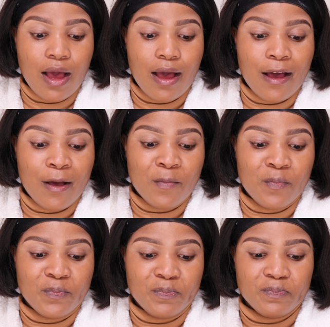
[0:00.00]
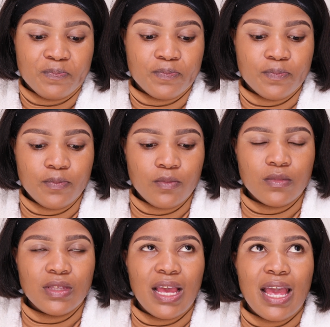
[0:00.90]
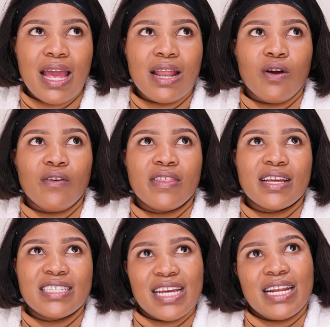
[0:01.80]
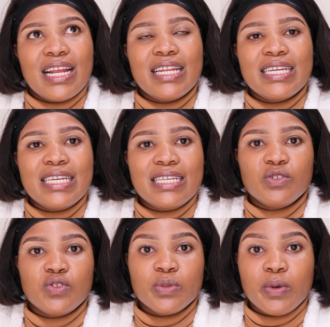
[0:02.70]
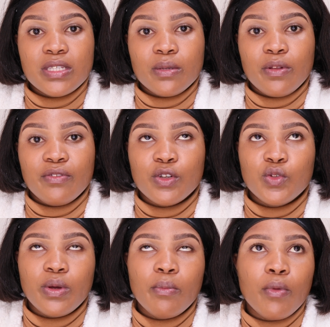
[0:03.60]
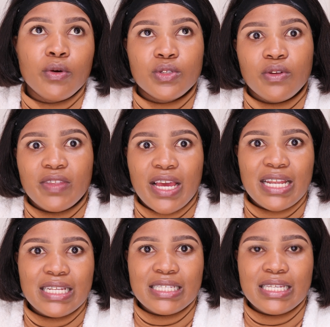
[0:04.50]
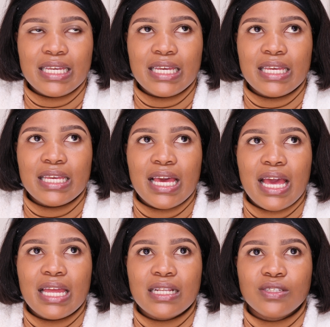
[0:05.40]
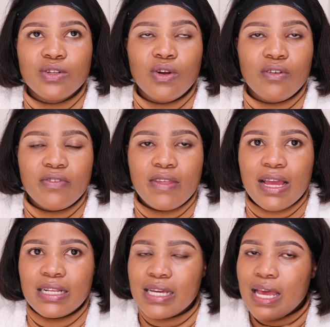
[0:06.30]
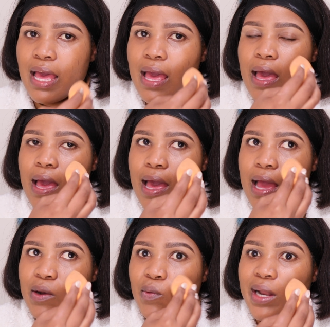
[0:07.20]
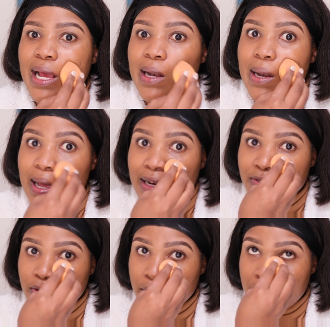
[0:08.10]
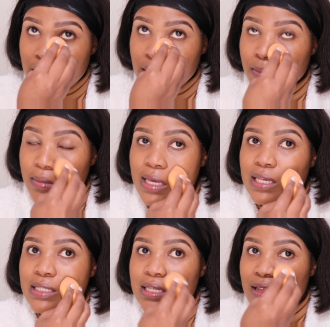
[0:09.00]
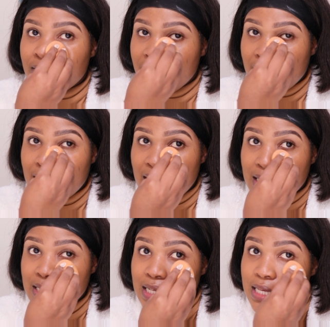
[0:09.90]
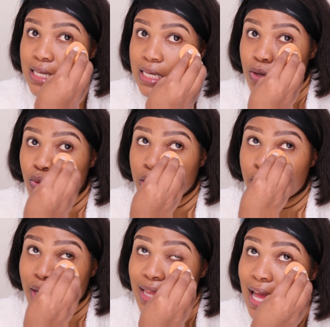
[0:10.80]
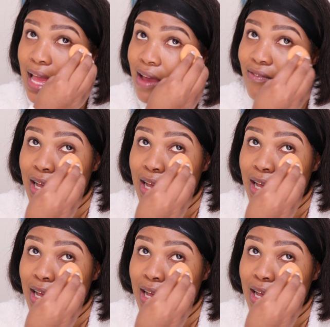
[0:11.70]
and on that channel he is responsible for doing most of the editing and all of that. And what I learned from him is the fact that he will rather have